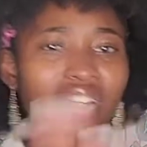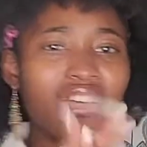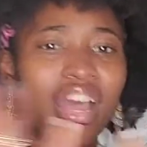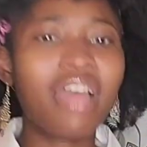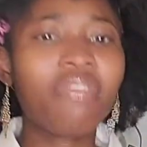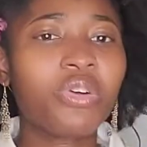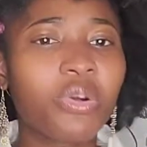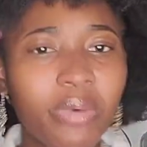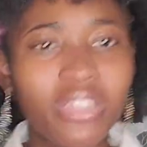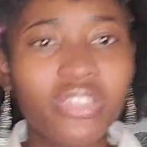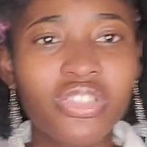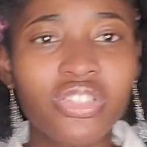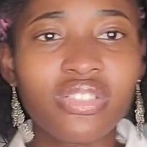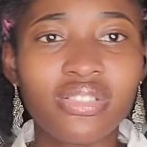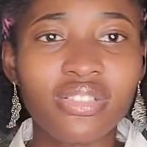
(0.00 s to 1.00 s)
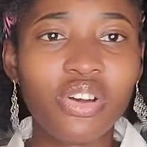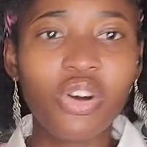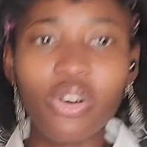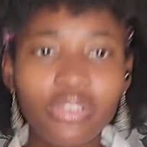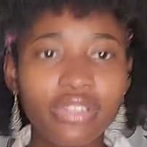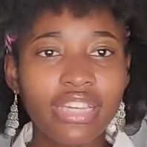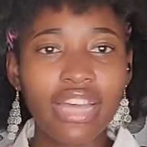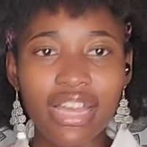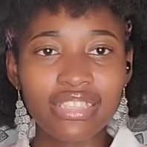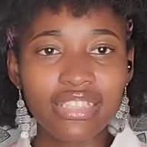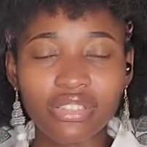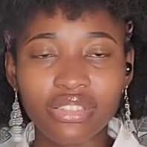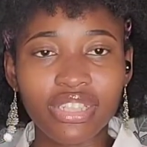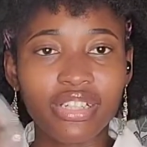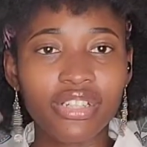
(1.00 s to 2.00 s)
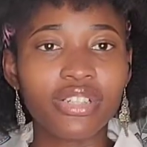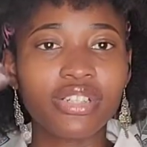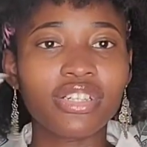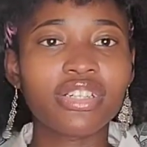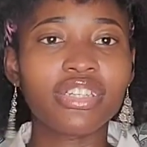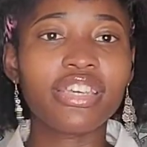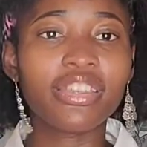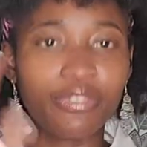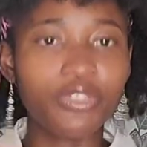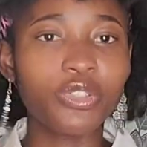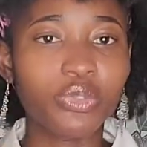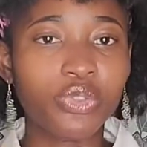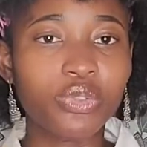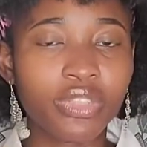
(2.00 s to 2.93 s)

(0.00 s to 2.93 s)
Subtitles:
I have a question. All the guys out there, if you do